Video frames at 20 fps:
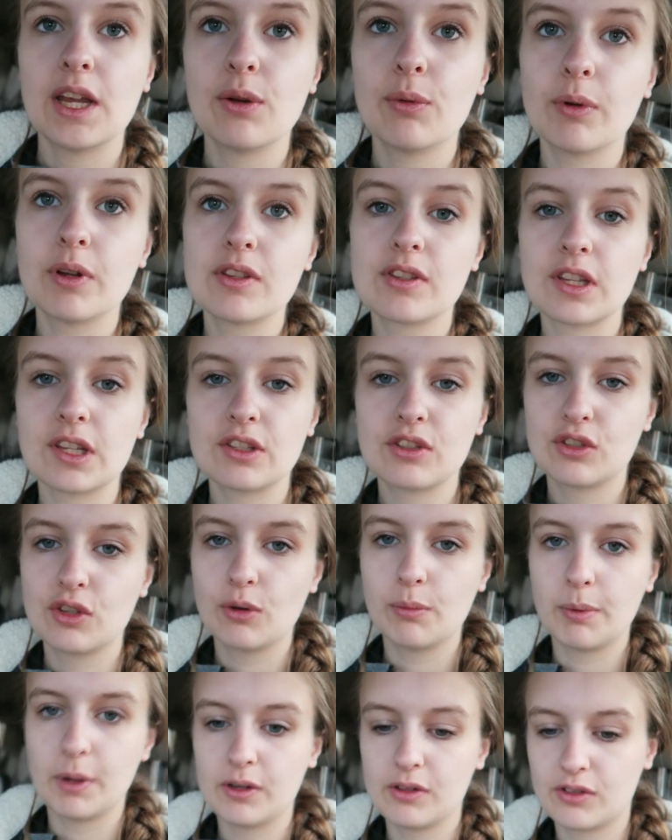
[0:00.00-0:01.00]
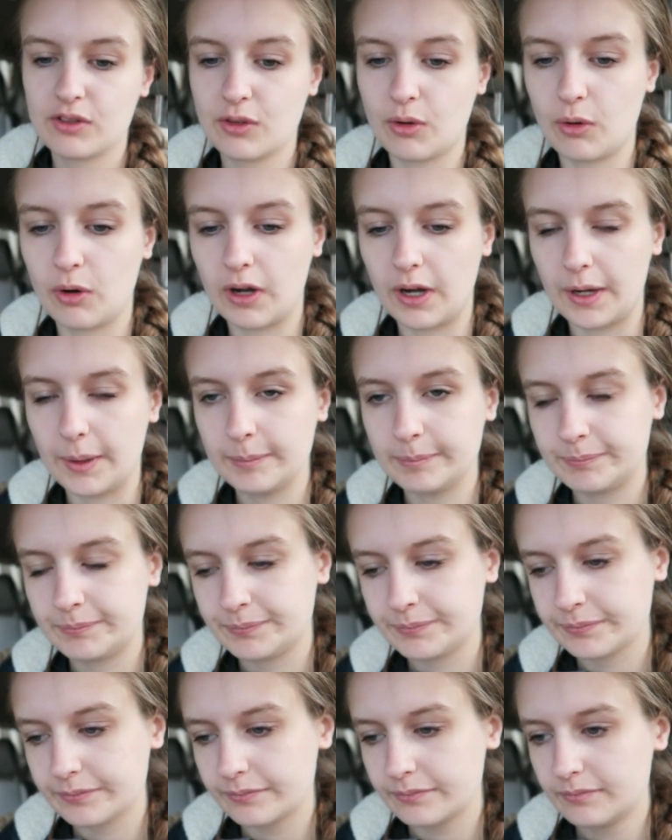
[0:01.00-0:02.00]
he was super sore,
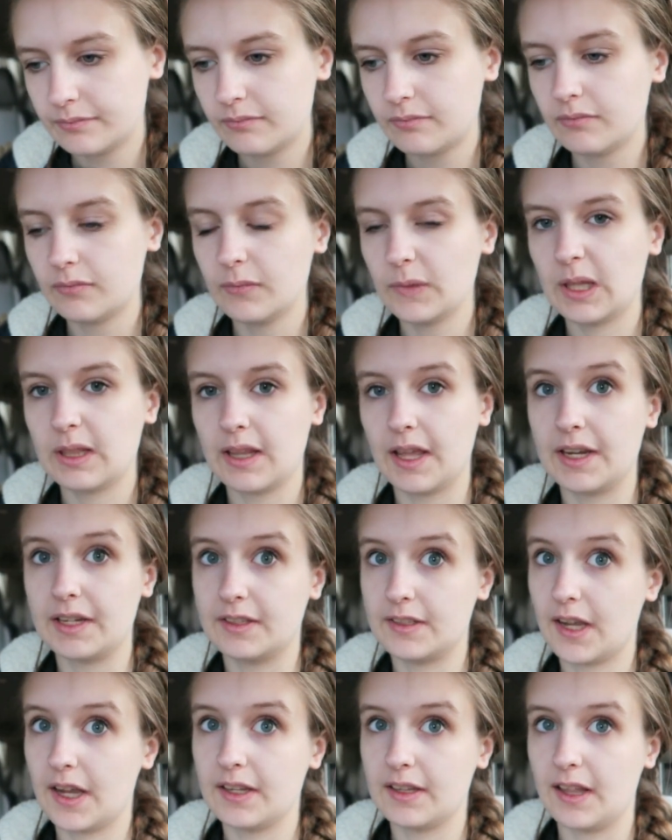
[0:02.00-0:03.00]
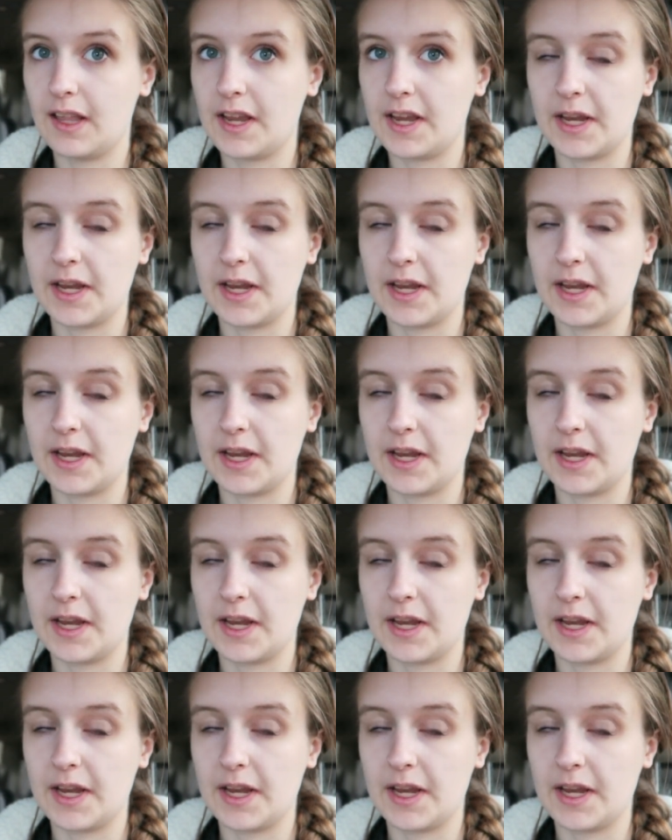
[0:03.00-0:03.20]
like dead